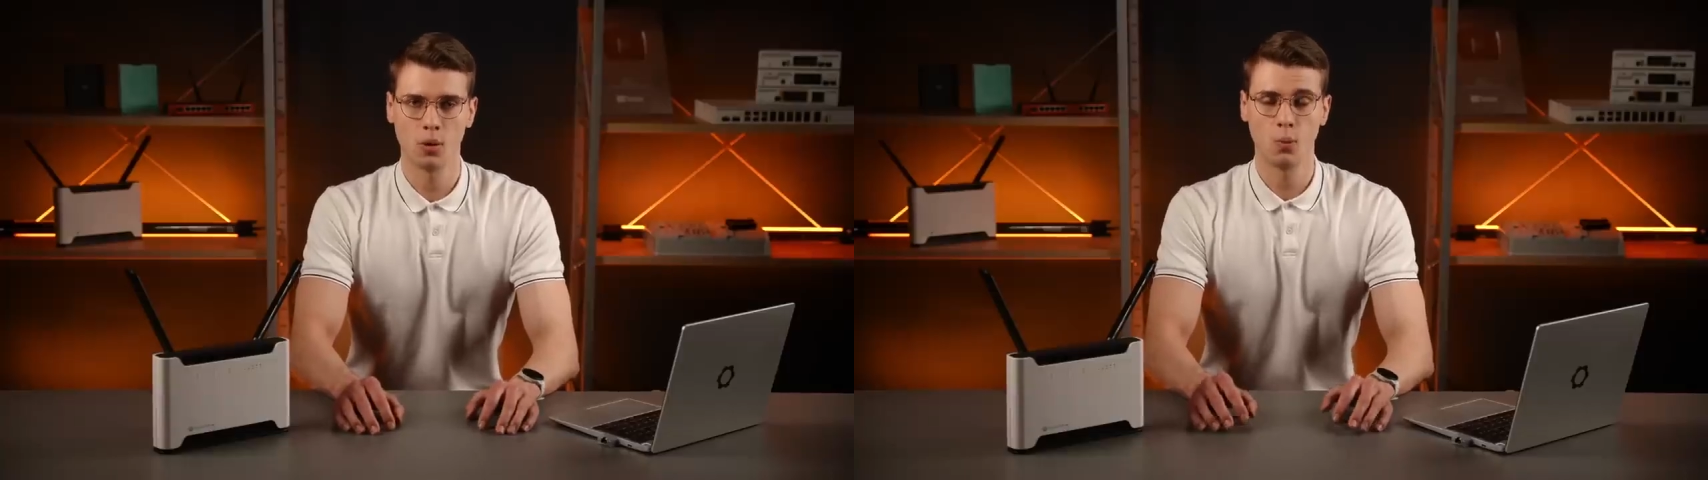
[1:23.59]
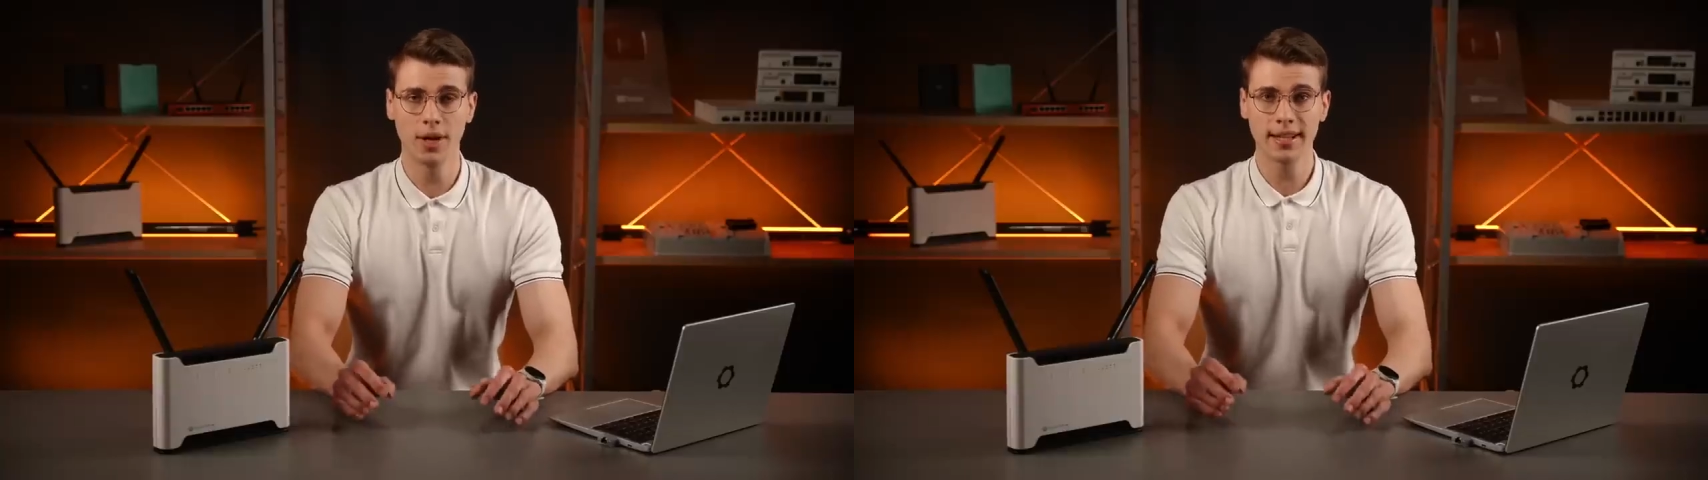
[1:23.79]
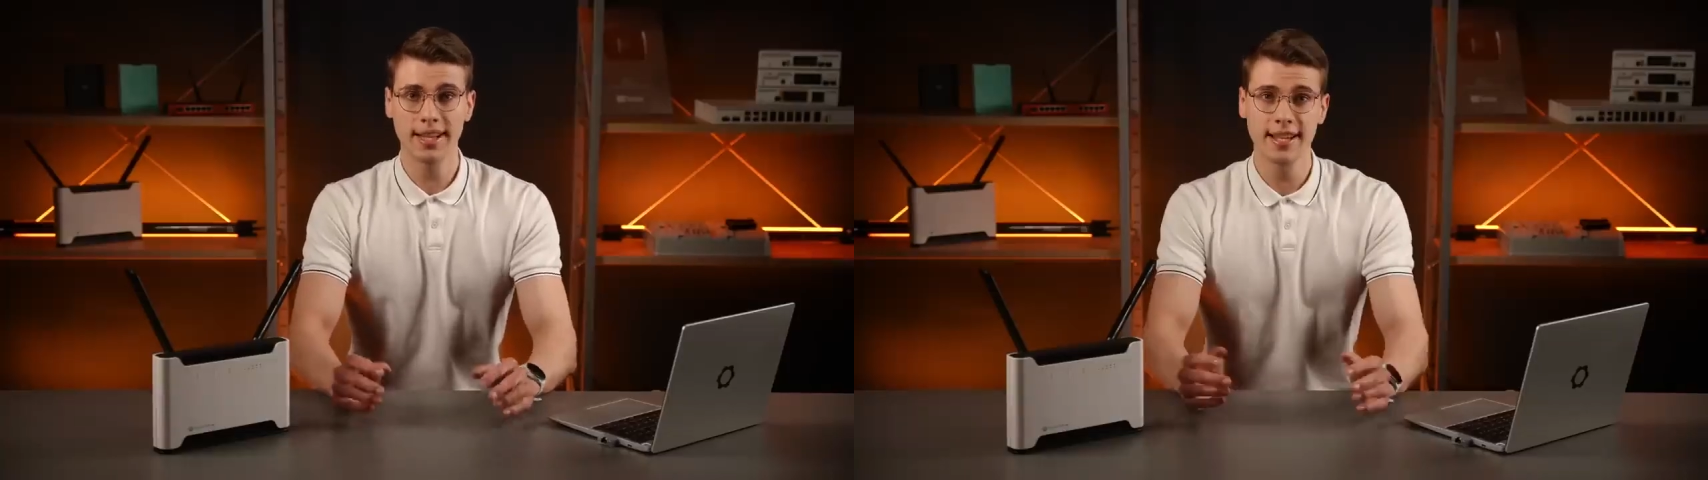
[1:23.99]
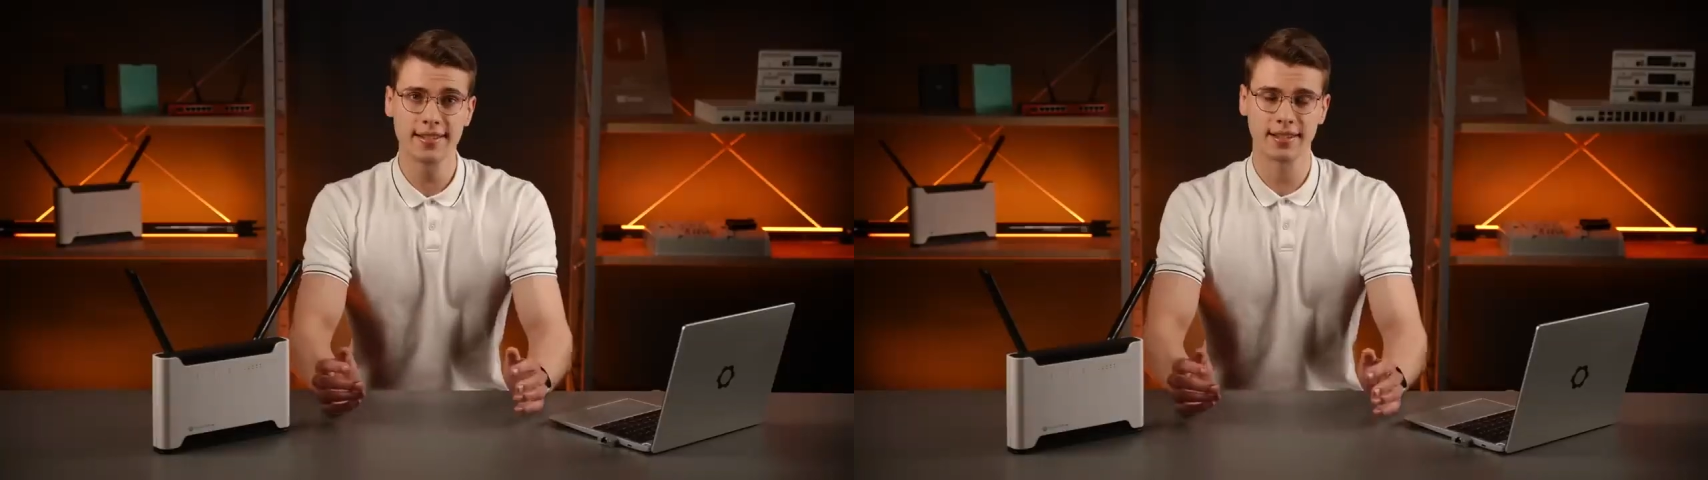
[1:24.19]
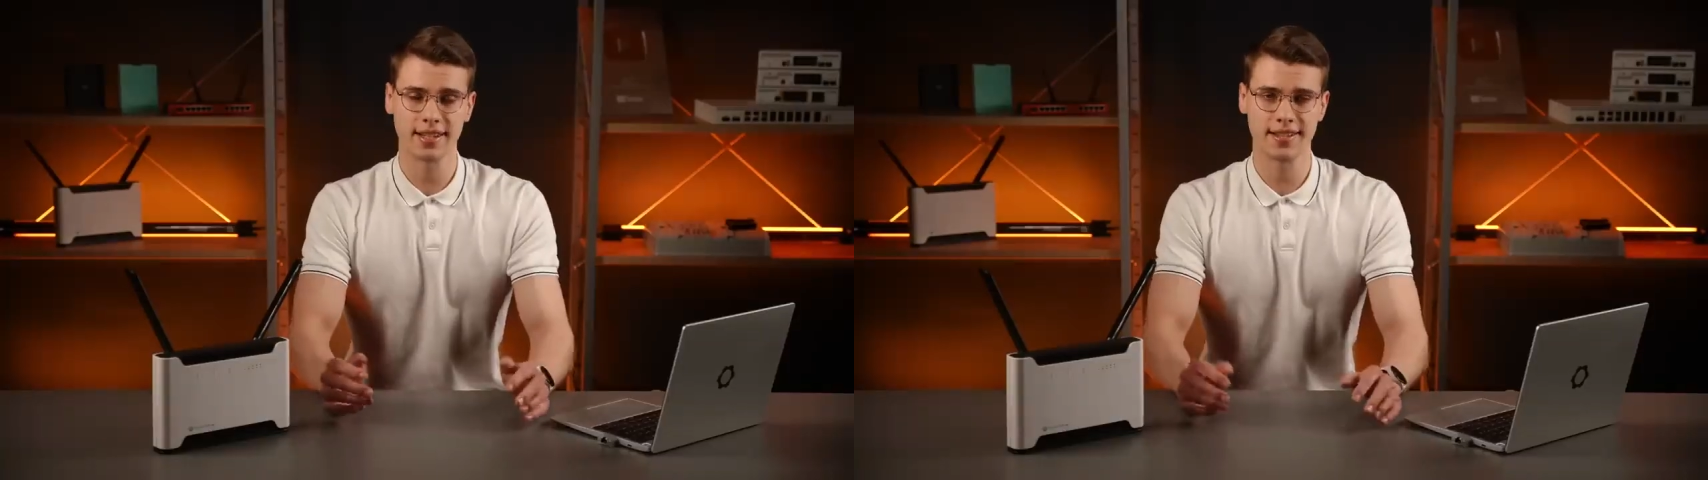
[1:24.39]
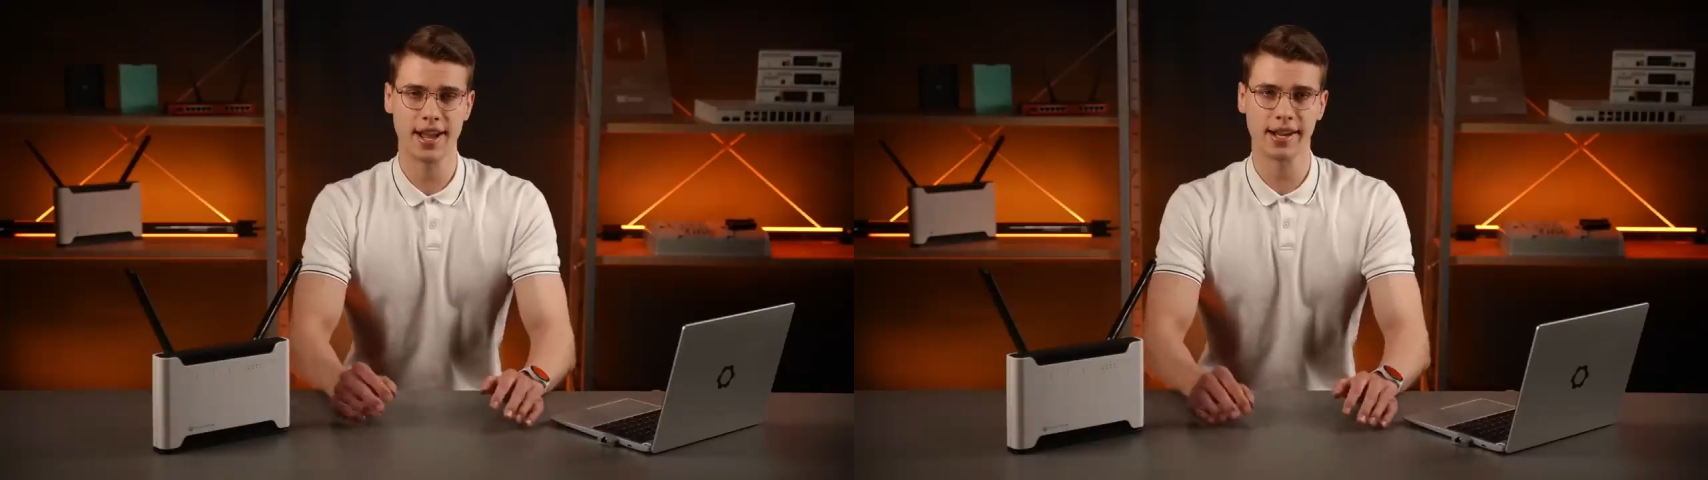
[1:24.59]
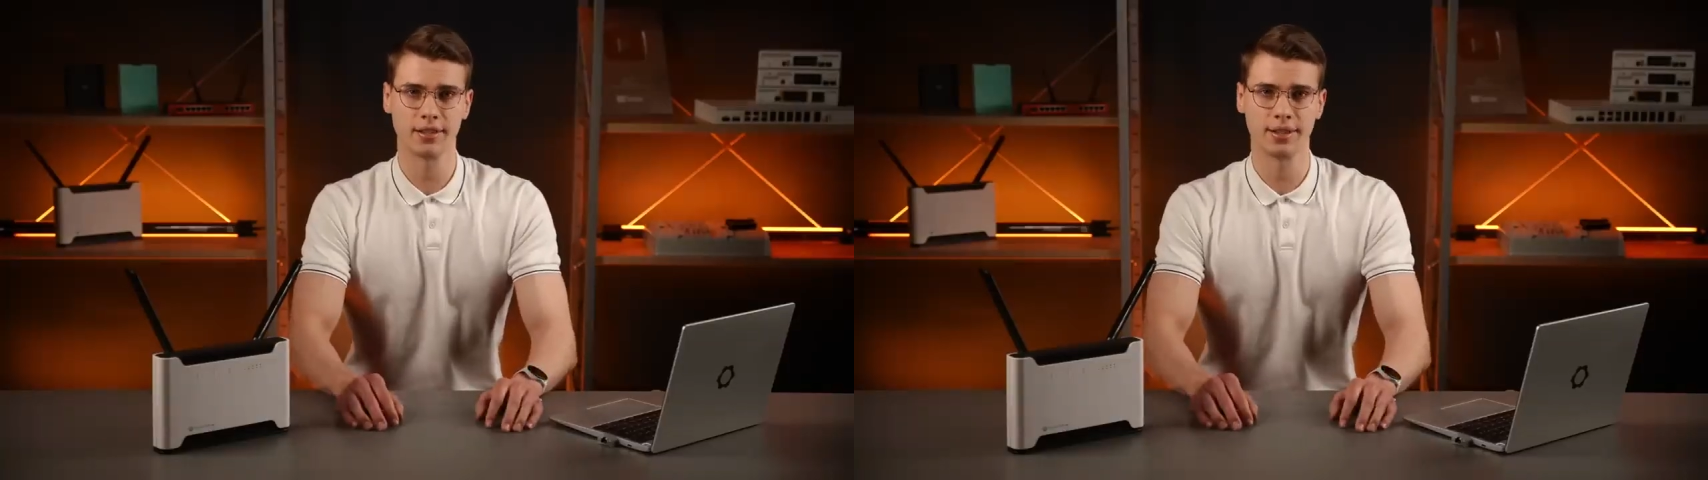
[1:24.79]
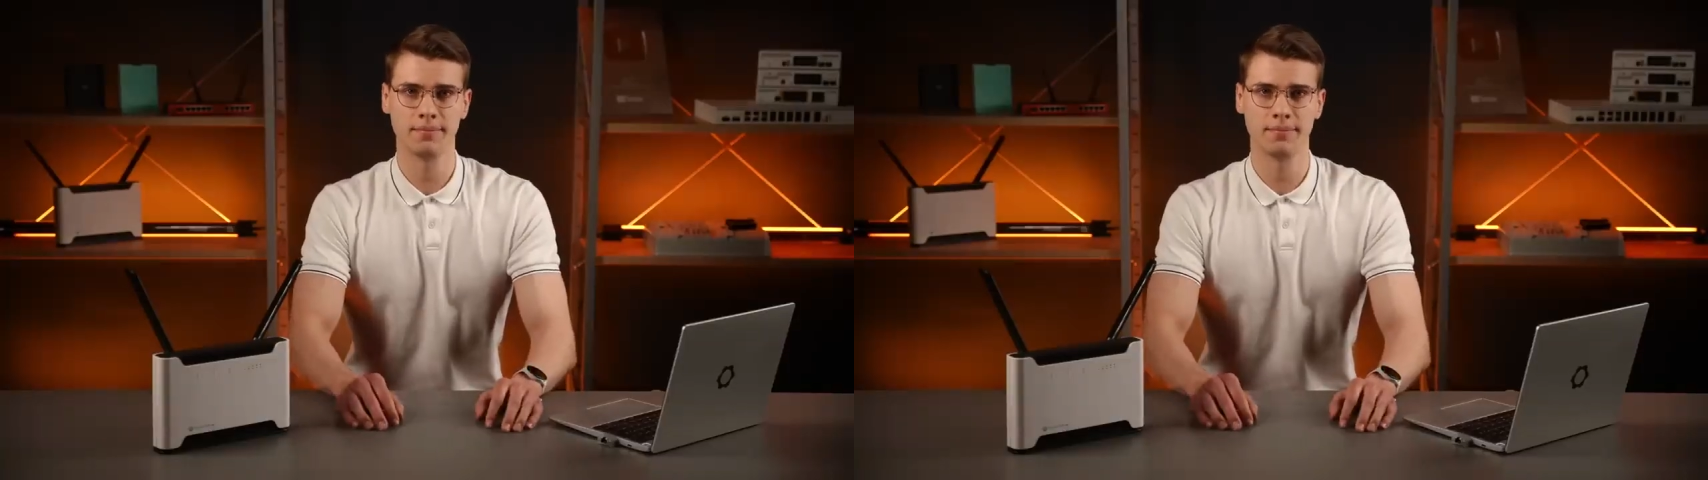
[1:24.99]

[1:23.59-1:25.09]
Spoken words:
What is it exactly?